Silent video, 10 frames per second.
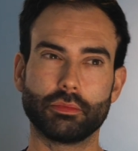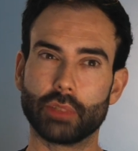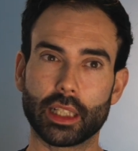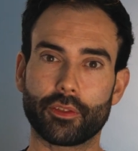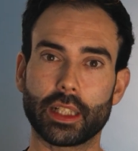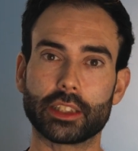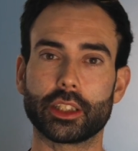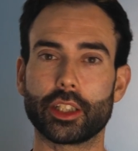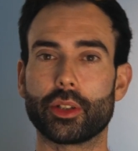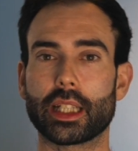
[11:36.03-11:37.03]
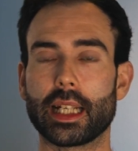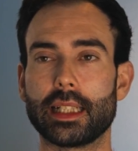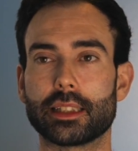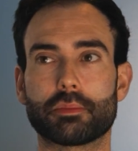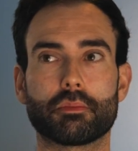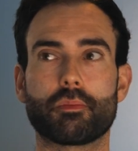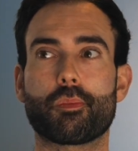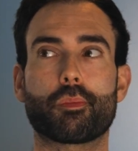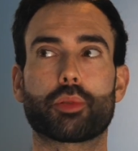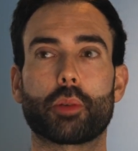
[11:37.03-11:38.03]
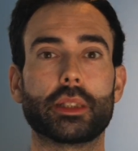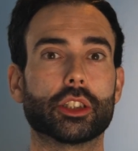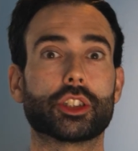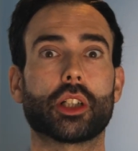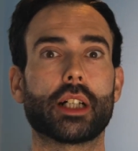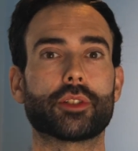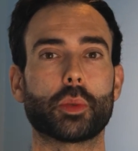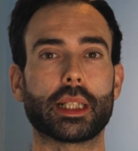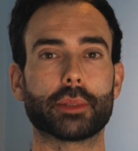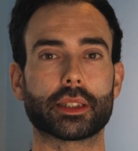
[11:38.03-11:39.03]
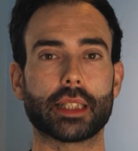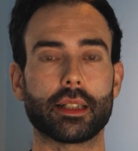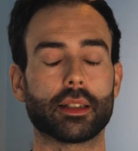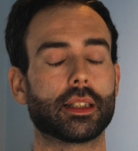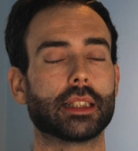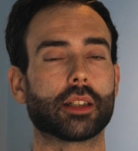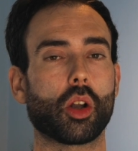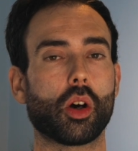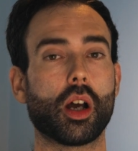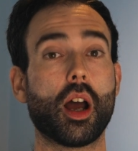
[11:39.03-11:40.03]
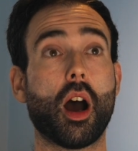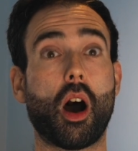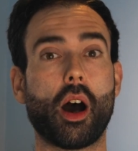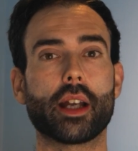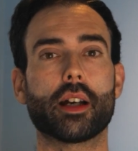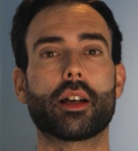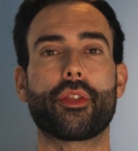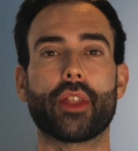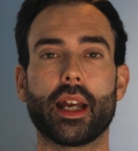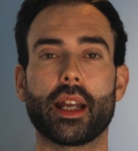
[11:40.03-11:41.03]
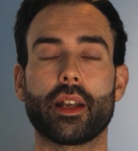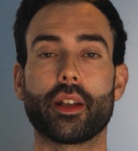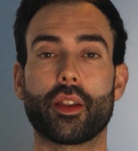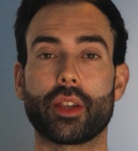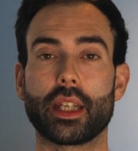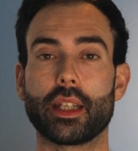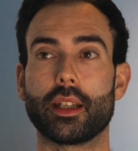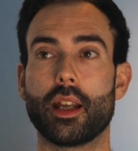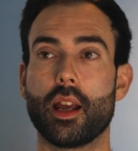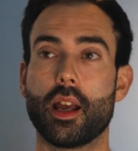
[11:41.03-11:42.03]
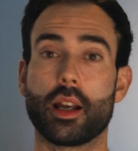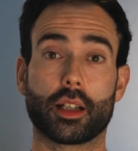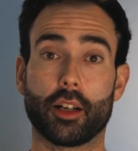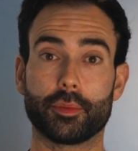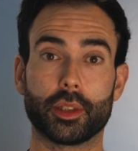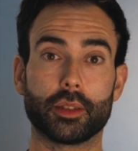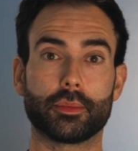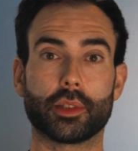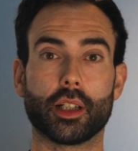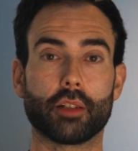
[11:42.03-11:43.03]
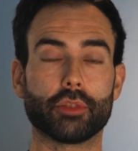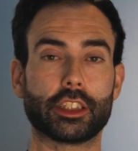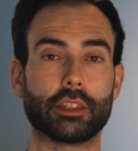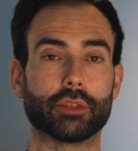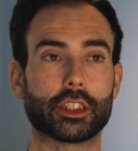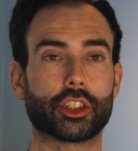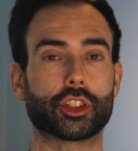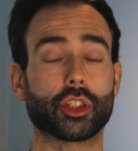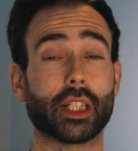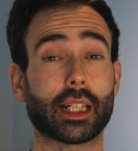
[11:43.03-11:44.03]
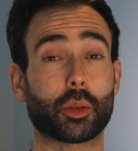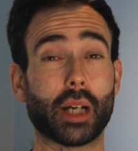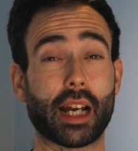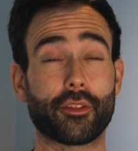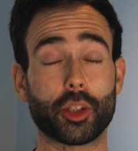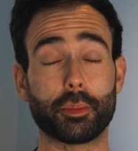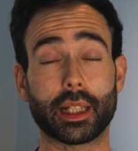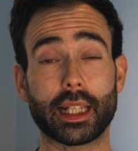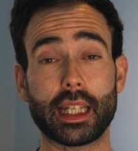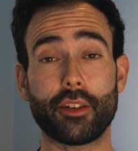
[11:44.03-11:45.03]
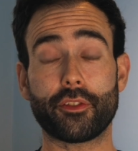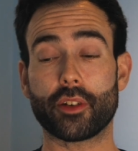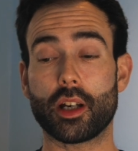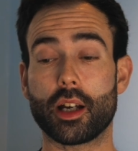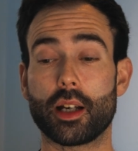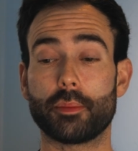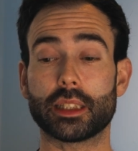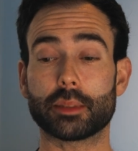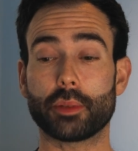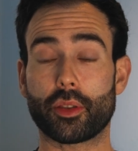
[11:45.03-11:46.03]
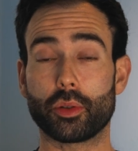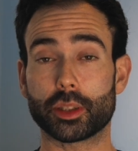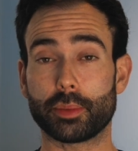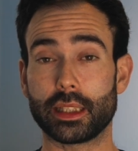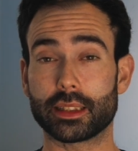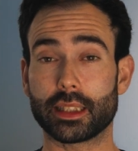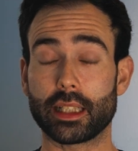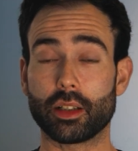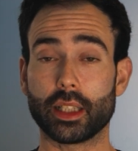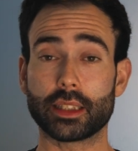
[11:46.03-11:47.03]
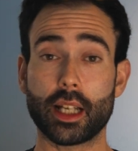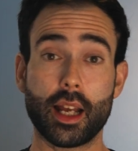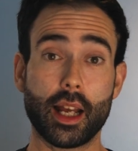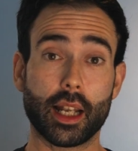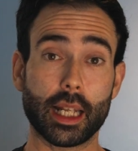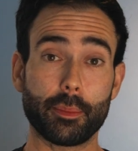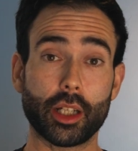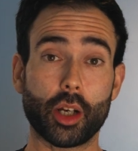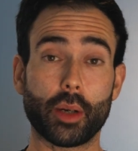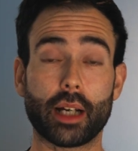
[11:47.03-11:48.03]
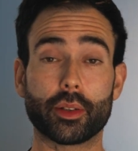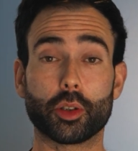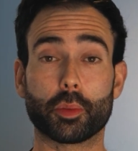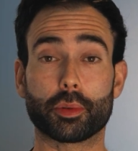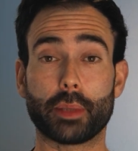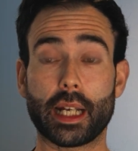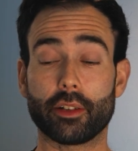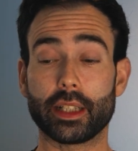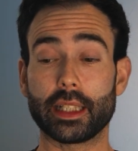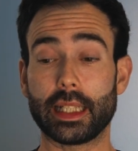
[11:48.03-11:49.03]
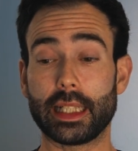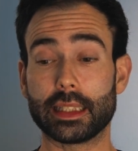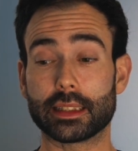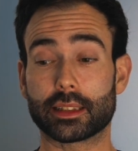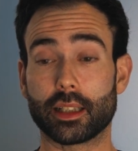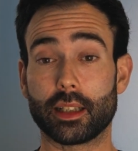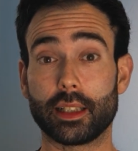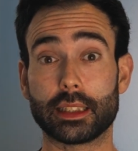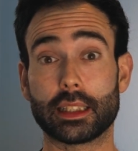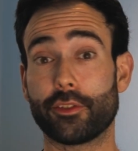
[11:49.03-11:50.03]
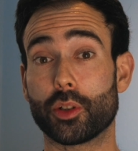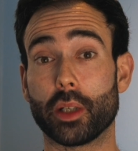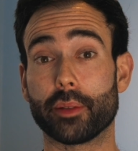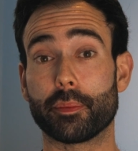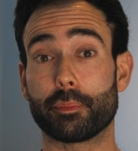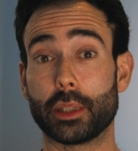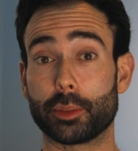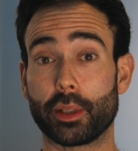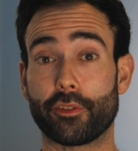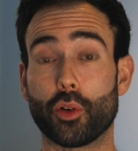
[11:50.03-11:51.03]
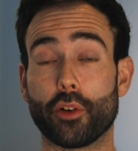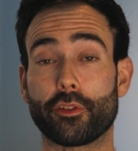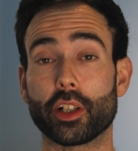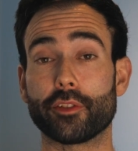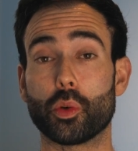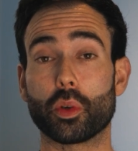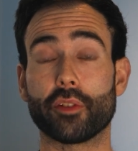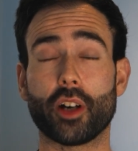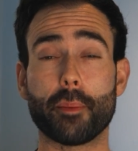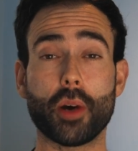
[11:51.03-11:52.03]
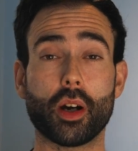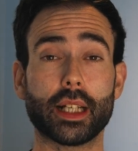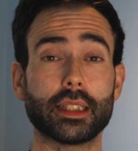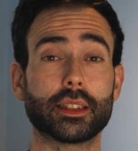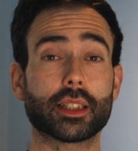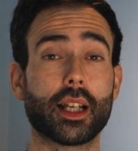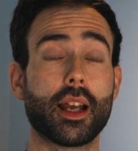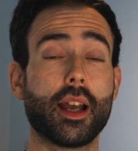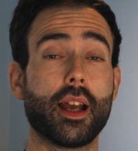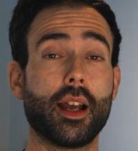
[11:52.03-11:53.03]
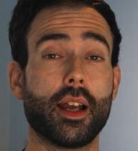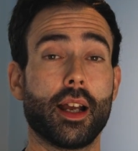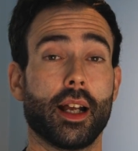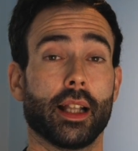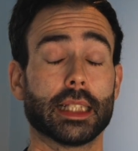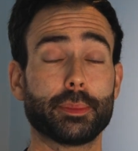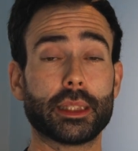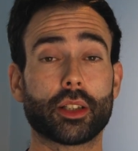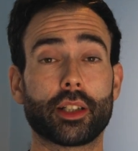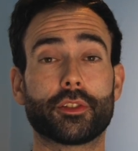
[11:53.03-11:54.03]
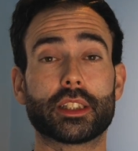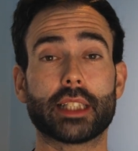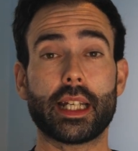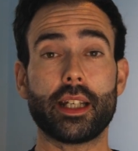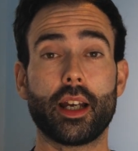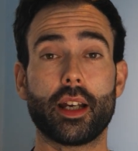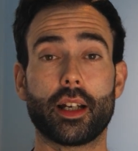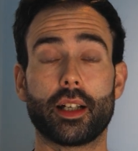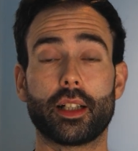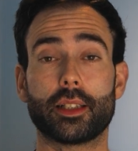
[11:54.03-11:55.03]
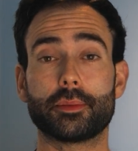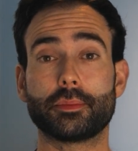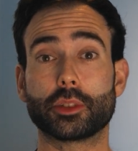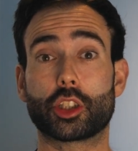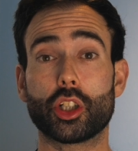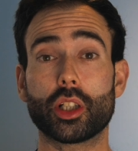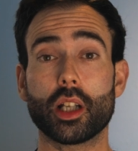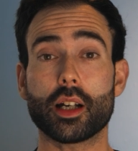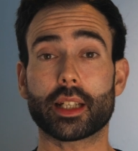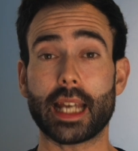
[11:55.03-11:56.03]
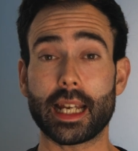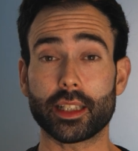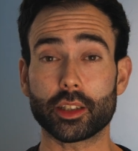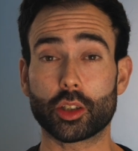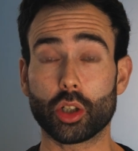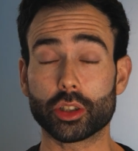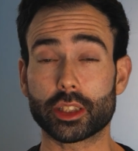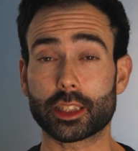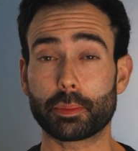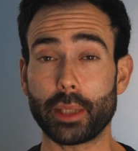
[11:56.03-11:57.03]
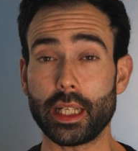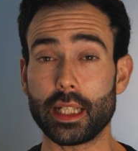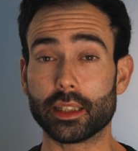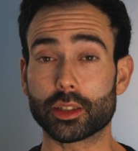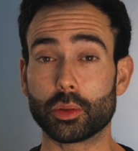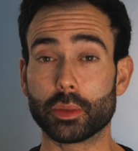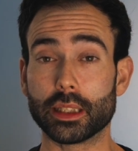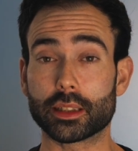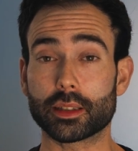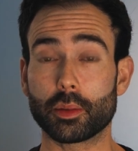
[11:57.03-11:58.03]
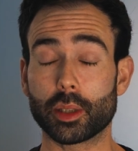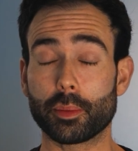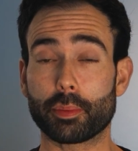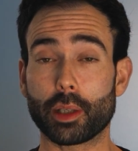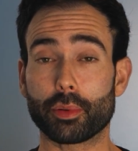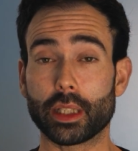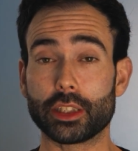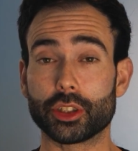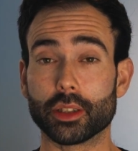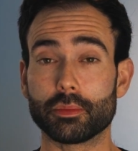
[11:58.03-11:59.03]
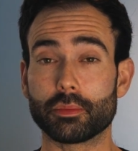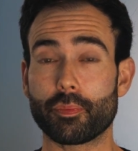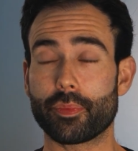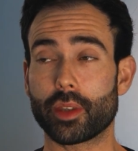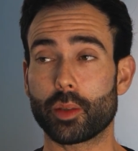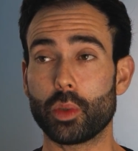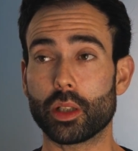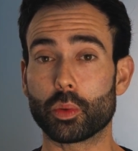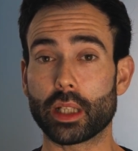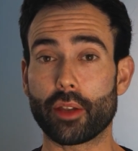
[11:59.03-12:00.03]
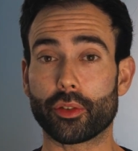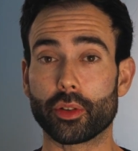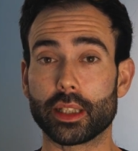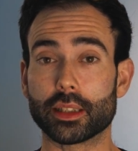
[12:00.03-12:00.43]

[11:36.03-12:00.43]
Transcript: Real inflation in the UK is probably just shy of 20%. It's a lot higher than the government, Richie Rish Sunak will have you believe. So that's my thoughts and opinions today, guys. Let me know how you're preparing. It's a difficult one, but it should be forefront of all of our minds. That's me signing off today. Good luck and Godspeed, as always. With a bit of preparation, we'll all get through